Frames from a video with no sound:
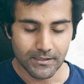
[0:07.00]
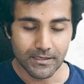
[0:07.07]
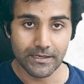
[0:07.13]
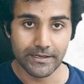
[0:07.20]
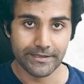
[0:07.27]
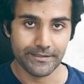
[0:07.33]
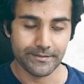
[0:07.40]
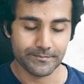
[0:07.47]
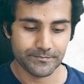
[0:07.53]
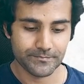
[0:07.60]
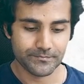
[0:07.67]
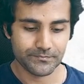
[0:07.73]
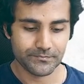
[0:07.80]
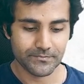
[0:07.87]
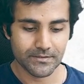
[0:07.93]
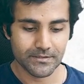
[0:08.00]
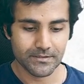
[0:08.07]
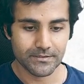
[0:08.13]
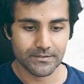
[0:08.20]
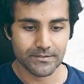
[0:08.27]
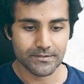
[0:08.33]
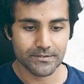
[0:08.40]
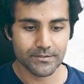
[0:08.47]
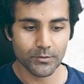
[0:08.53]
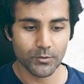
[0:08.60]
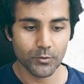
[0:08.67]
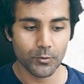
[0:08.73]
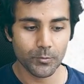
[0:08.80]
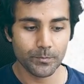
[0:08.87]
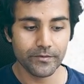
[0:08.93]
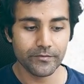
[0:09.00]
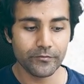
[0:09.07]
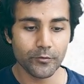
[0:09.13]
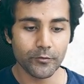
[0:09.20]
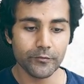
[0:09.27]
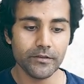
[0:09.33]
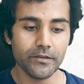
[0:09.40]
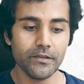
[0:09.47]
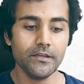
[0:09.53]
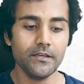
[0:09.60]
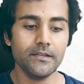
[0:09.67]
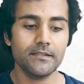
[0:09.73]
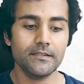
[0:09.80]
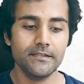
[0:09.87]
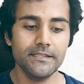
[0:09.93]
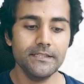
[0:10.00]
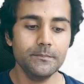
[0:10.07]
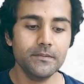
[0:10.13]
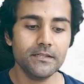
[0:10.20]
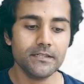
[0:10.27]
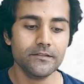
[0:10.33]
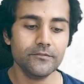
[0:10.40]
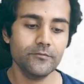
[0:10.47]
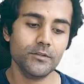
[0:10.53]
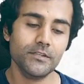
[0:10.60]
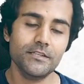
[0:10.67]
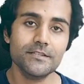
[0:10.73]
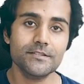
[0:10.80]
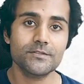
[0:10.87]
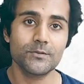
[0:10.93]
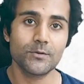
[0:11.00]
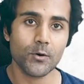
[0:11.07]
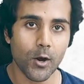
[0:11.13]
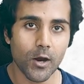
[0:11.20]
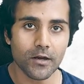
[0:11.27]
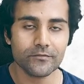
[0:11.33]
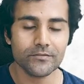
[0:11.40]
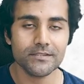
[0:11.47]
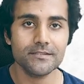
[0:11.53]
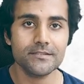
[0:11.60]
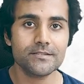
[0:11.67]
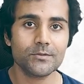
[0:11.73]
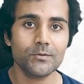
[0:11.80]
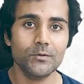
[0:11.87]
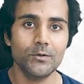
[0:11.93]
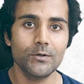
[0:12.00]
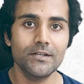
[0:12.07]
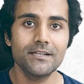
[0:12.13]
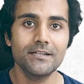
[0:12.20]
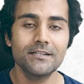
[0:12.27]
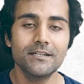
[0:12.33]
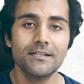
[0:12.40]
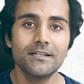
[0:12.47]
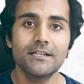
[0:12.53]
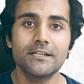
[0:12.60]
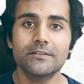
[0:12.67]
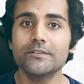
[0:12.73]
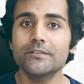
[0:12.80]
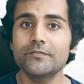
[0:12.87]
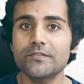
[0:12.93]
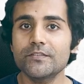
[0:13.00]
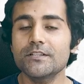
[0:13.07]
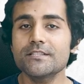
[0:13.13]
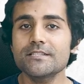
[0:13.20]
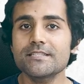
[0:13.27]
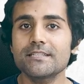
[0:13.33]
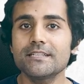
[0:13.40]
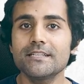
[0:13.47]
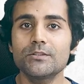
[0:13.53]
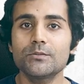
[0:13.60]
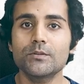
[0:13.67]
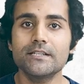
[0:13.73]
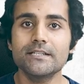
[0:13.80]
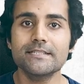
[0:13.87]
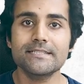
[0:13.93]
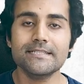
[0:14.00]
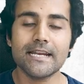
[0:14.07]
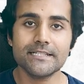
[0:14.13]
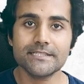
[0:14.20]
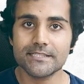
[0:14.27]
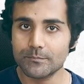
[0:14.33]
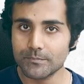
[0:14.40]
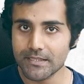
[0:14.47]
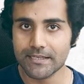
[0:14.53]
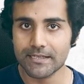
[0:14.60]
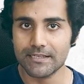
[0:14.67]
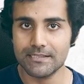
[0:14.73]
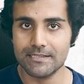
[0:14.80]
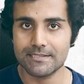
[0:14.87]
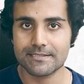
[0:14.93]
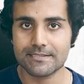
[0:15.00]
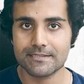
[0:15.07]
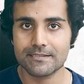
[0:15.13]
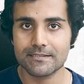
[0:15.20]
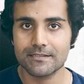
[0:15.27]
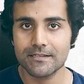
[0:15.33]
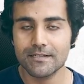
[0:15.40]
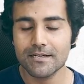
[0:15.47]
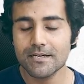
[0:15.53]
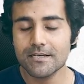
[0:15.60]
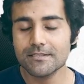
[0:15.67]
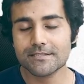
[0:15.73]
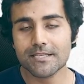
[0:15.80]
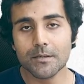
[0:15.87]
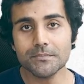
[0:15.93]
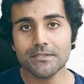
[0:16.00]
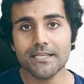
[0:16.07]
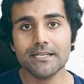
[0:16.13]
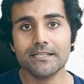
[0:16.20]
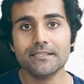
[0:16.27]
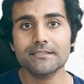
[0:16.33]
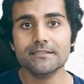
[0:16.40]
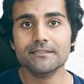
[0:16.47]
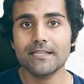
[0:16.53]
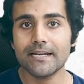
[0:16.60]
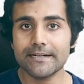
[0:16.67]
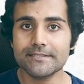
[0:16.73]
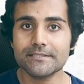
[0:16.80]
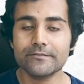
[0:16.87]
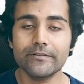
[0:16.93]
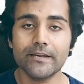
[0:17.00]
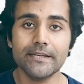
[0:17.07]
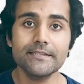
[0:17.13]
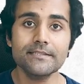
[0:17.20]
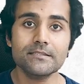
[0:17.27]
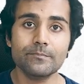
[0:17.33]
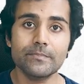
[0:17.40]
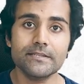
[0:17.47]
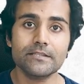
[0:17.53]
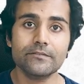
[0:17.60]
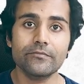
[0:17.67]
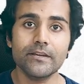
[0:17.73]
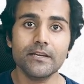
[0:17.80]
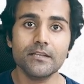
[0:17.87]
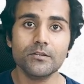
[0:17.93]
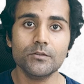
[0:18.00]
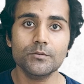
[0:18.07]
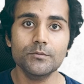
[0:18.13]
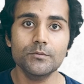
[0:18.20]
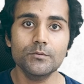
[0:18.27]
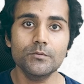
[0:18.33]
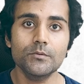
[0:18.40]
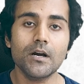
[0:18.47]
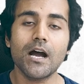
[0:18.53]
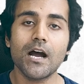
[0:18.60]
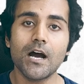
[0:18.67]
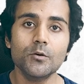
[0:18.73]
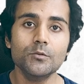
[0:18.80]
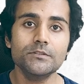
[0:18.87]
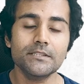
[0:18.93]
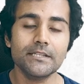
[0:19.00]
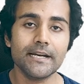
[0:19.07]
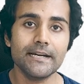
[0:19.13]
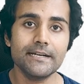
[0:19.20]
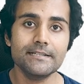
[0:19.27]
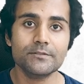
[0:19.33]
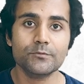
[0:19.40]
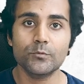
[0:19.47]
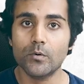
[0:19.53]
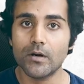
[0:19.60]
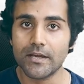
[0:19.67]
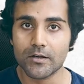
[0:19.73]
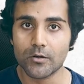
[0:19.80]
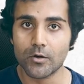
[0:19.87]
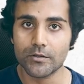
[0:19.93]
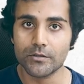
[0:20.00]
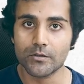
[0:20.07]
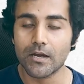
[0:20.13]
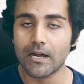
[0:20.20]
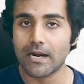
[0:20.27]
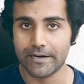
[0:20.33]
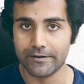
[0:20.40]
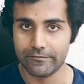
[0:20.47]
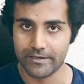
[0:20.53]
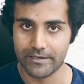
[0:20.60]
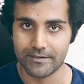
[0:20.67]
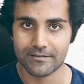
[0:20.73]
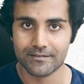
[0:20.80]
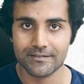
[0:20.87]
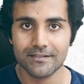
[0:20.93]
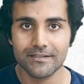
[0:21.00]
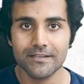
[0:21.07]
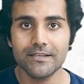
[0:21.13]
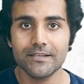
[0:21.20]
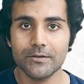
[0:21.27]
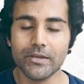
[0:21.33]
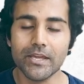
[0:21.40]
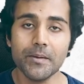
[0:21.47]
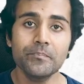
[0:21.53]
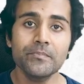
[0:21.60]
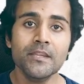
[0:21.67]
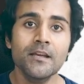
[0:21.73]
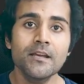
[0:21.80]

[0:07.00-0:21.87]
Hi. So before we debug what is wrong with this code, we first need to understand something else. Something that is very specific to how threads work on your hardware. Okay.